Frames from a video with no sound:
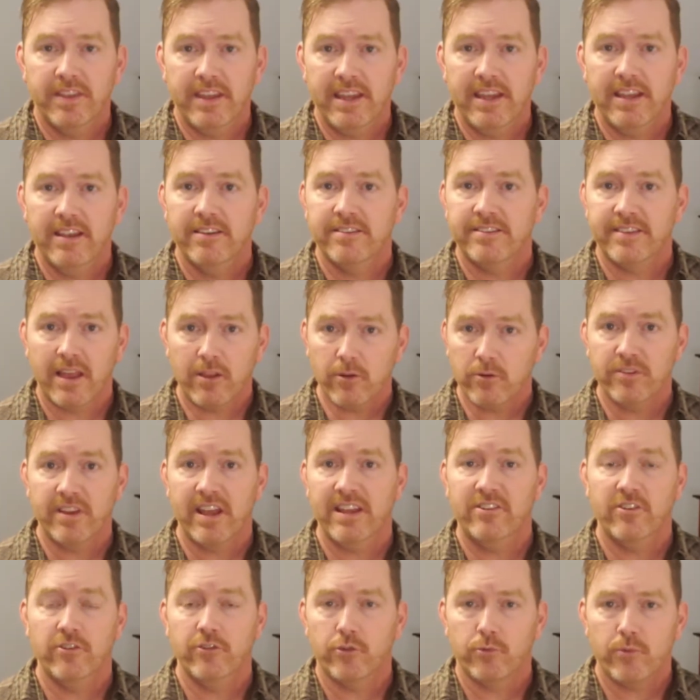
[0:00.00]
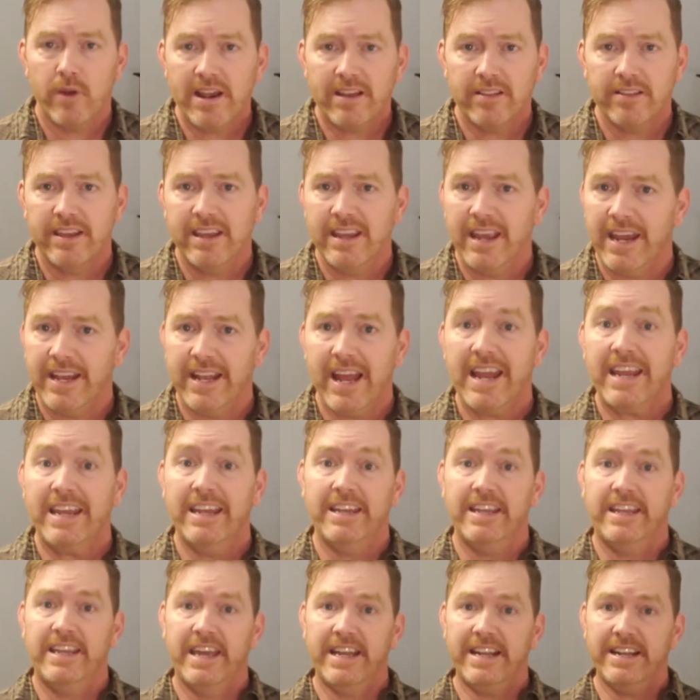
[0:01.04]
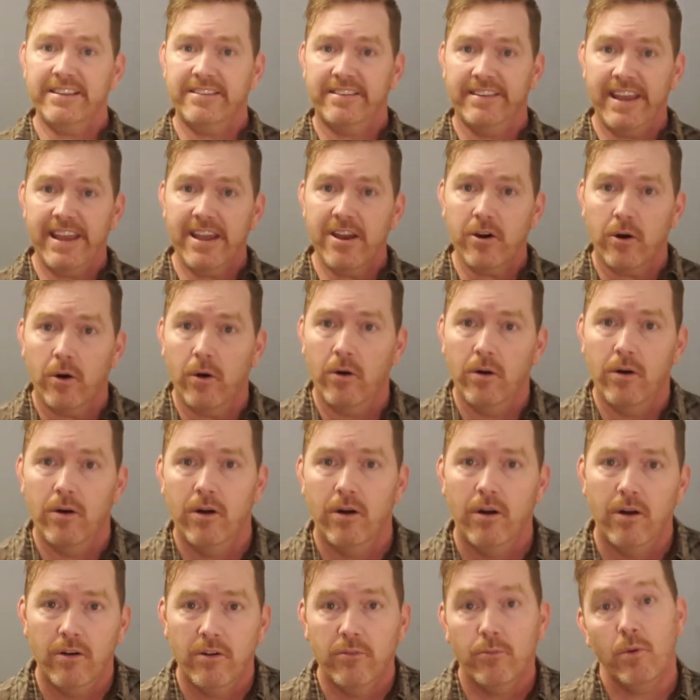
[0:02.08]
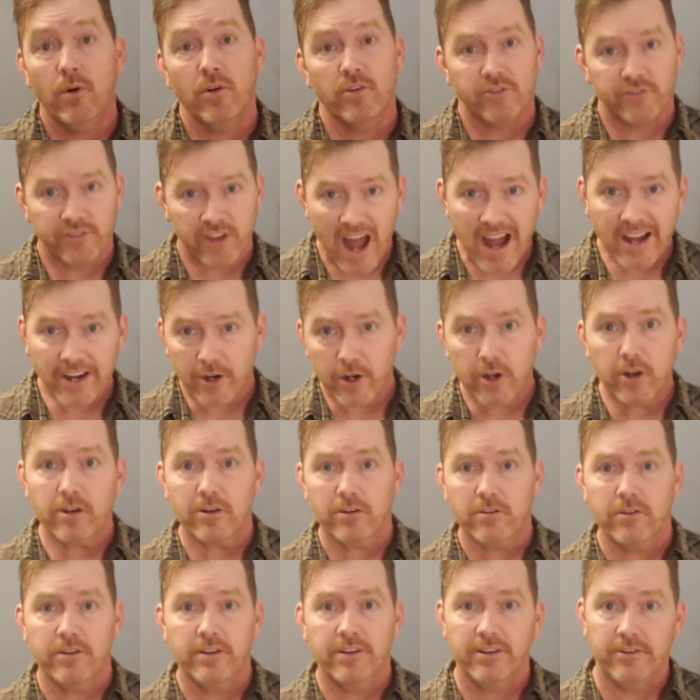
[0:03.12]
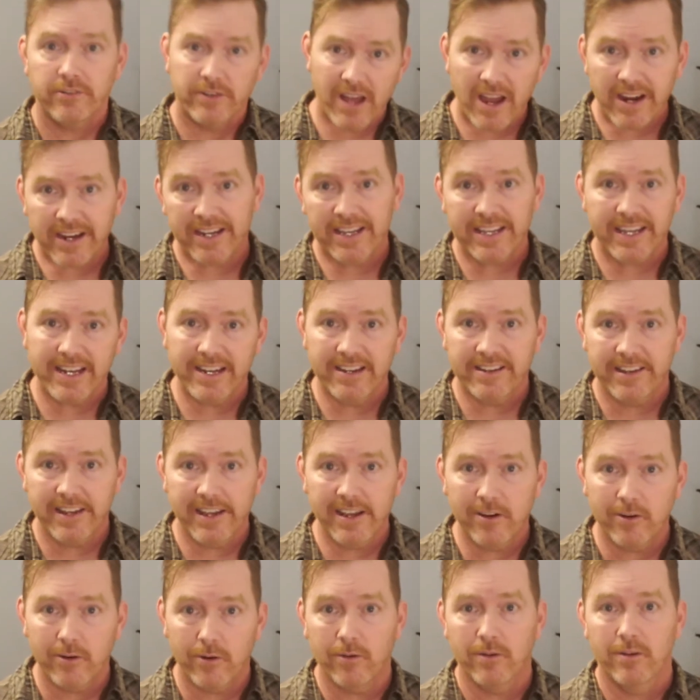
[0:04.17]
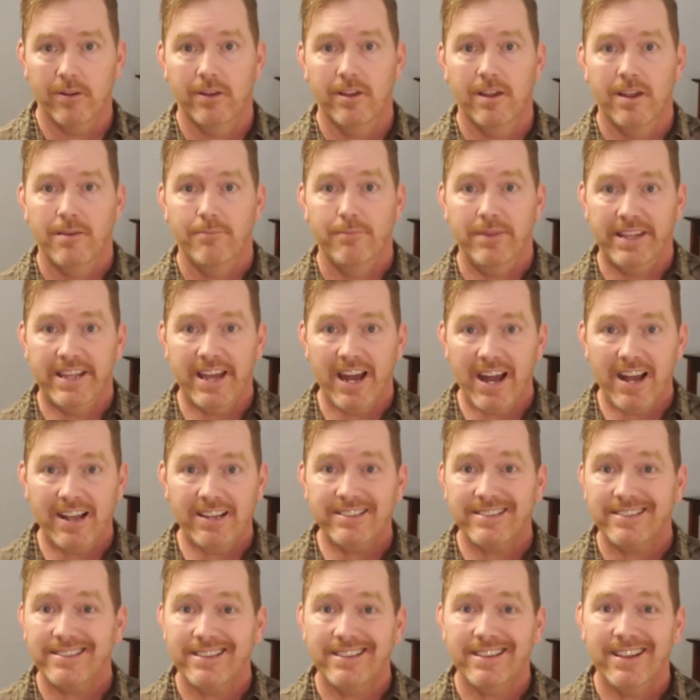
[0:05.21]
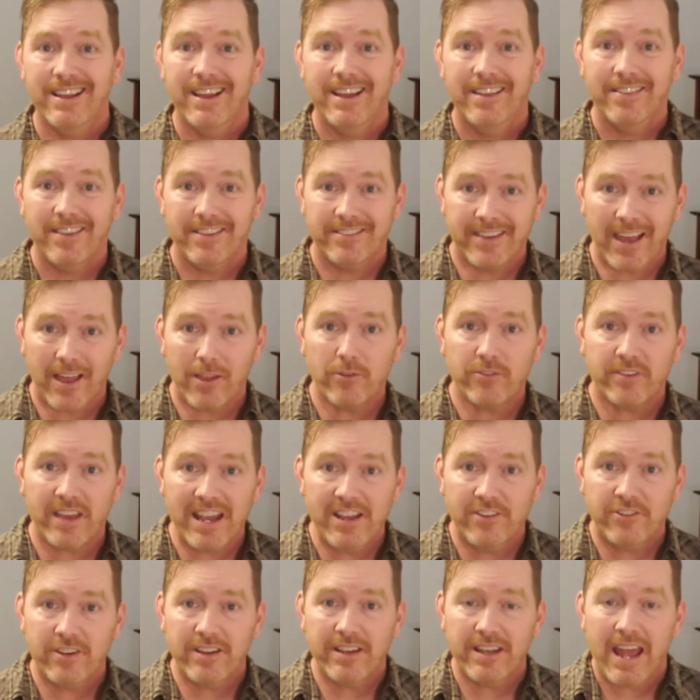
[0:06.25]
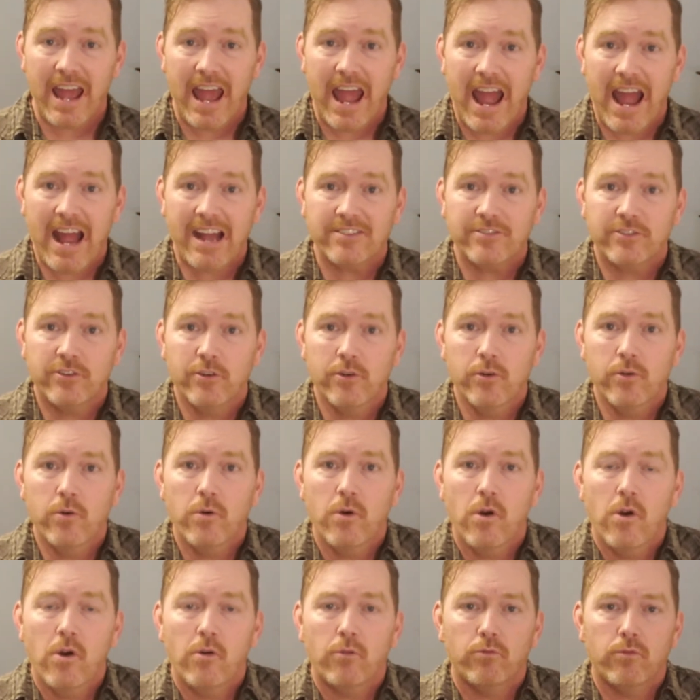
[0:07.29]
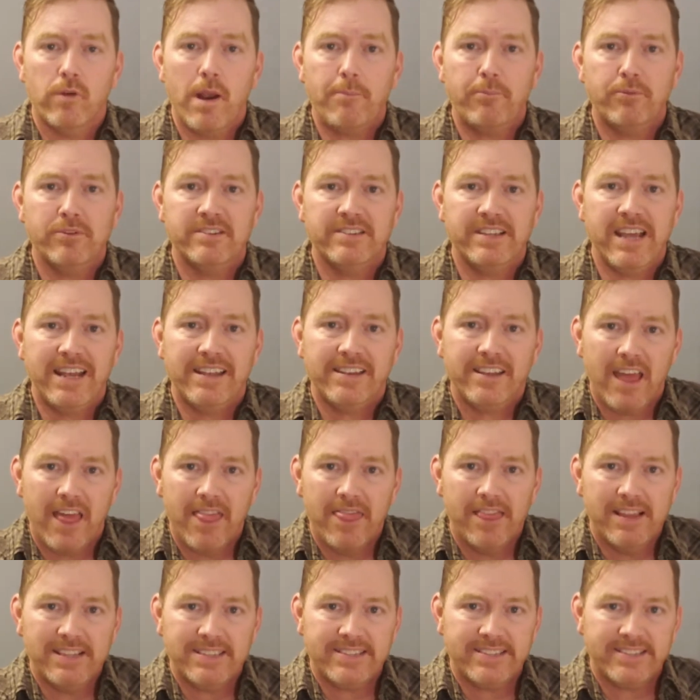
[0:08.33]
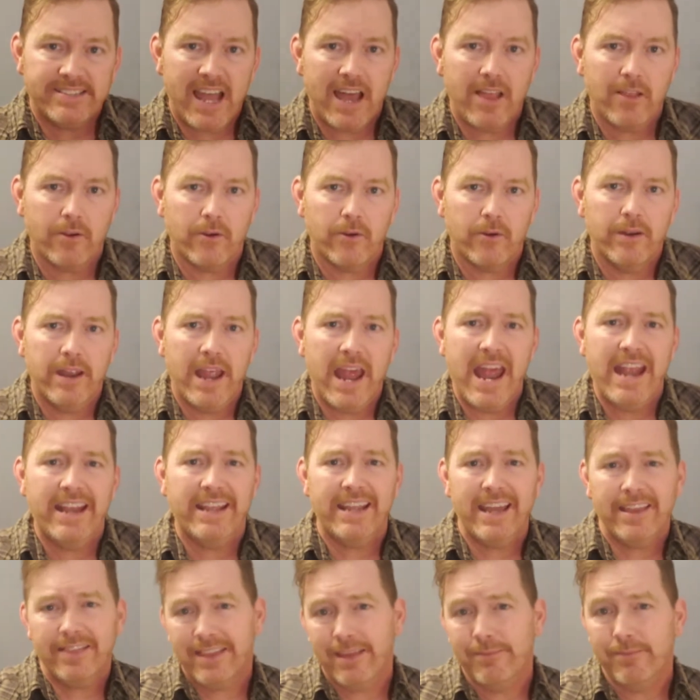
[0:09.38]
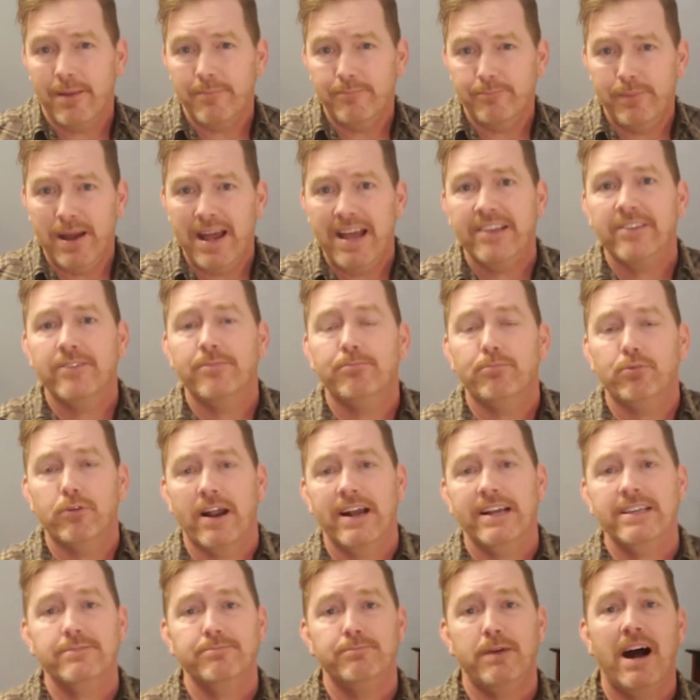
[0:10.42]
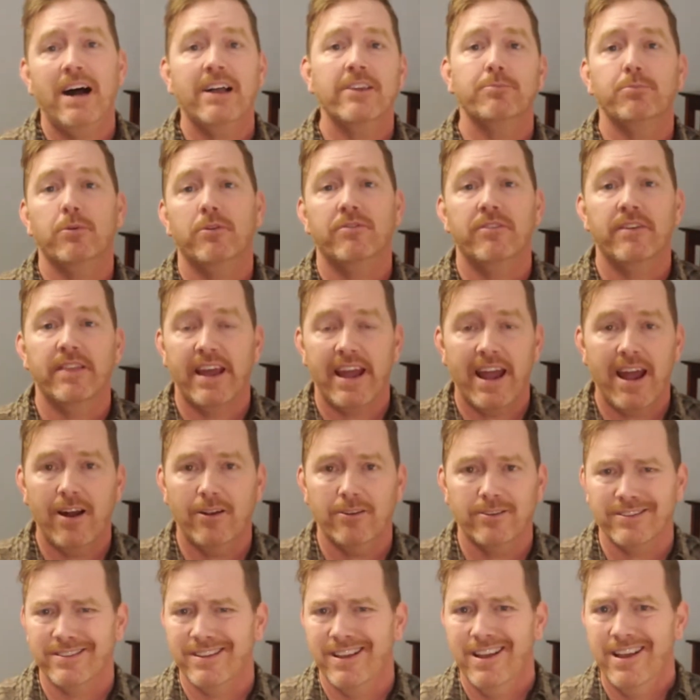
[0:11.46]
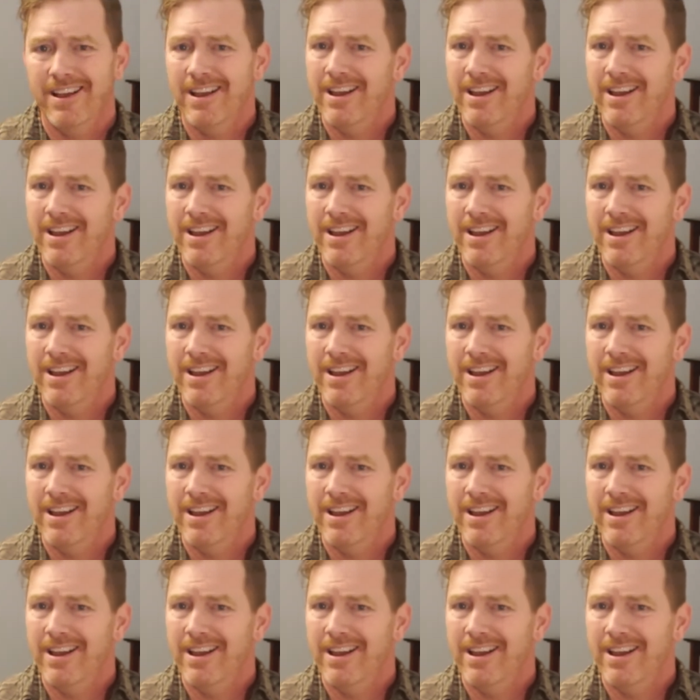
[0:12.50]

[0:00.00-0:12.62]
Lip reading: the seller's agent directly and I can get a deal. Well, shocker, you're not gonna get a deal because the seller's agent has to represent the seller and get them the best price possible for the house.